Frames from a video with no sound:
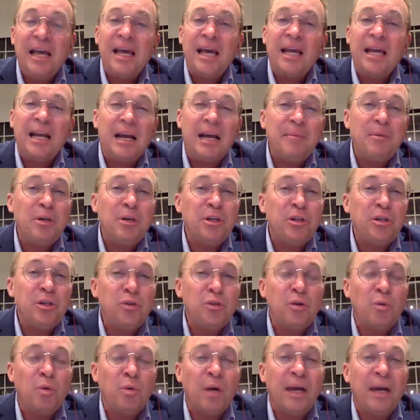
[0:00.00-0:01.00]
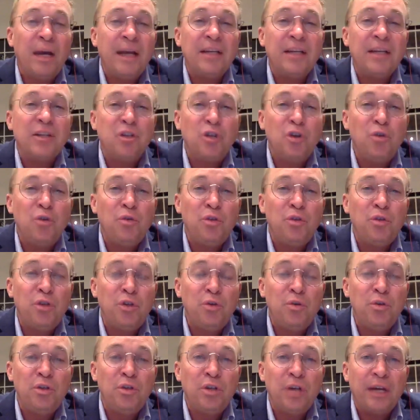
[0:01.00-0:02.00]
And I'm going to do it where I get two,
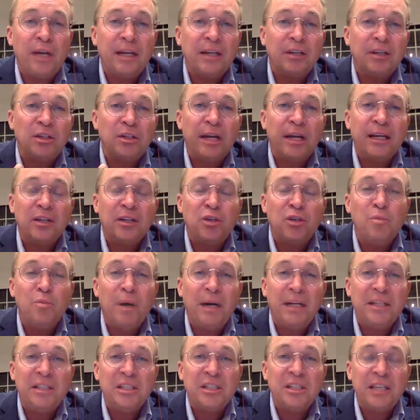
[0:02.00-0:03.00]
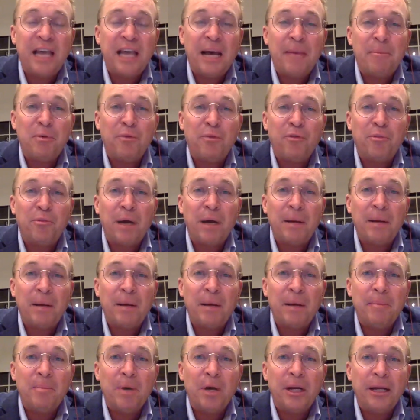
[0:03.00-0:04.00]
two, I get, I get two bites at the apple for my
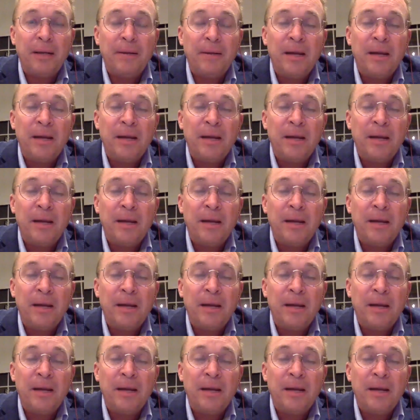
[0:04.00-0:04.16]
money.